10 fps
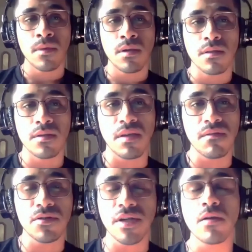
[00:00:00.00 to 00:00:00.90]
This
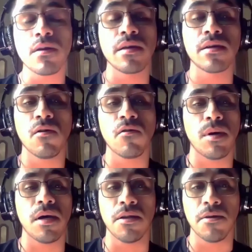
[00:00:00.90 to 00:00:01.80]
ever-shattering ego of
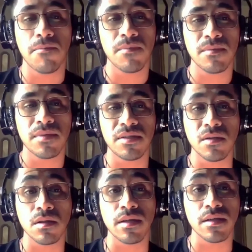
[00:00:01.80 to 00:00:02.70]
mine
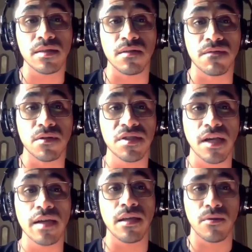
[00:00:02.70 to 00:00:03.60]
still clings to first
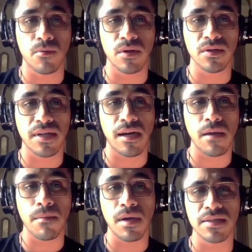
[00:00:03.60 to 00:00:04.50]
sight in real
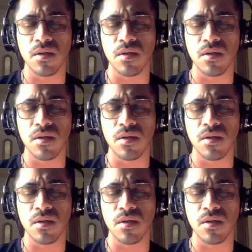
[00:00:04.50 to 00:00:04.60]
time, as though